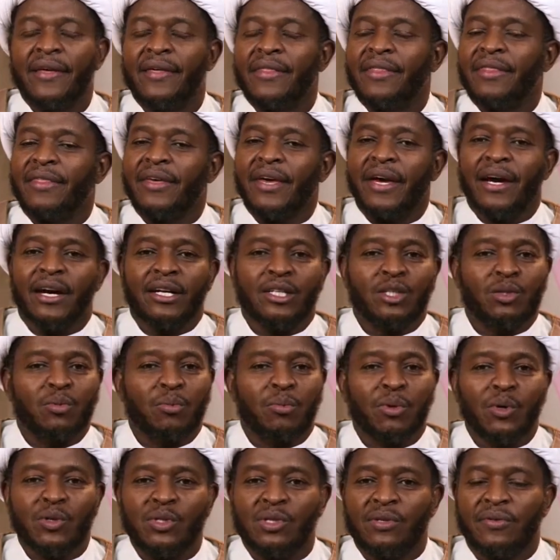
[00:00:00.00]
the
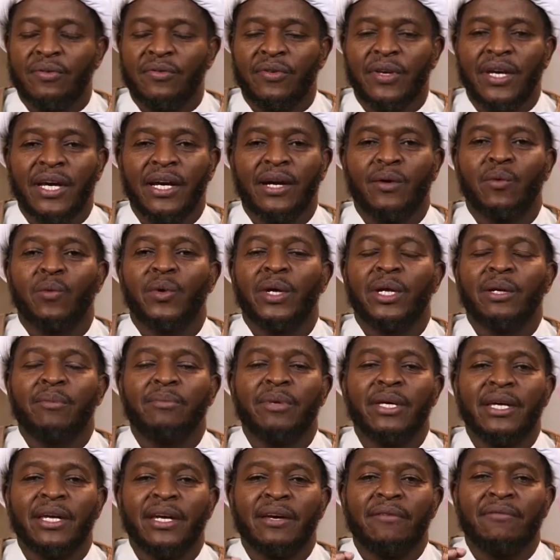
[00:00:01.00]
atmosphere will
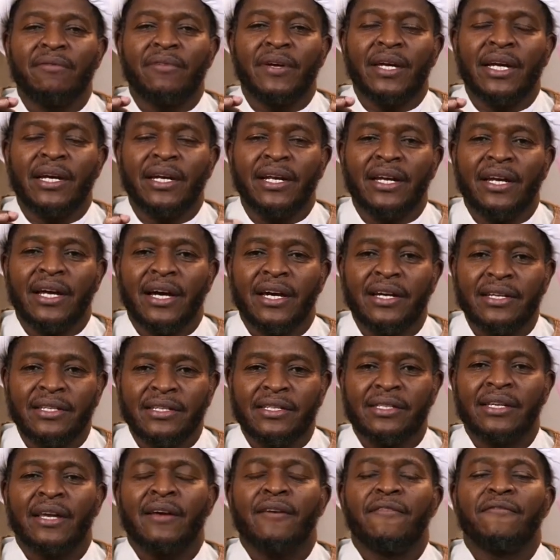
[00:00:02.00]
be a very
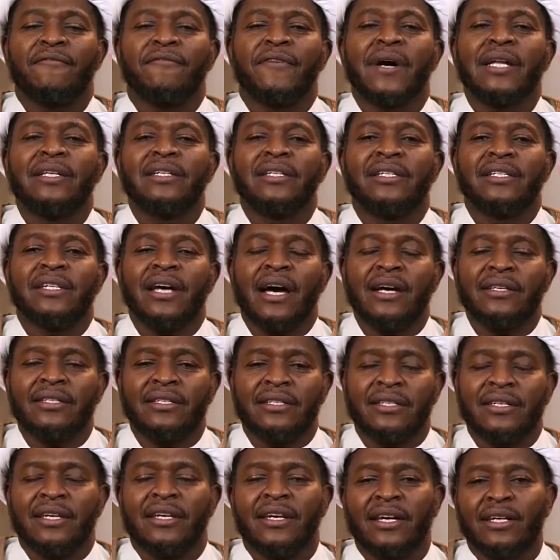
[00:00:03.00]
nice,
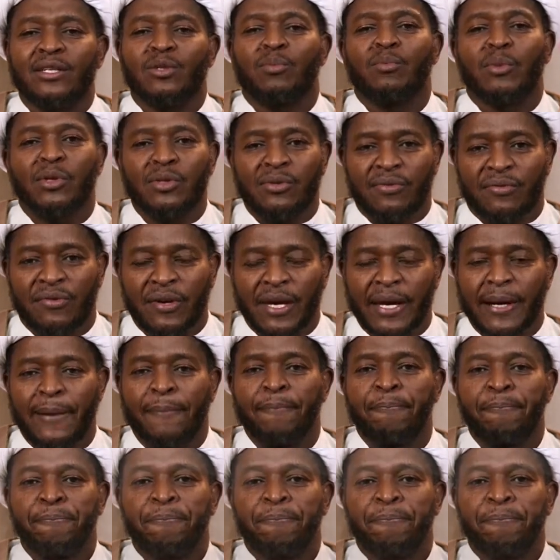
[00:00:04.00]
fantastic atmosphere.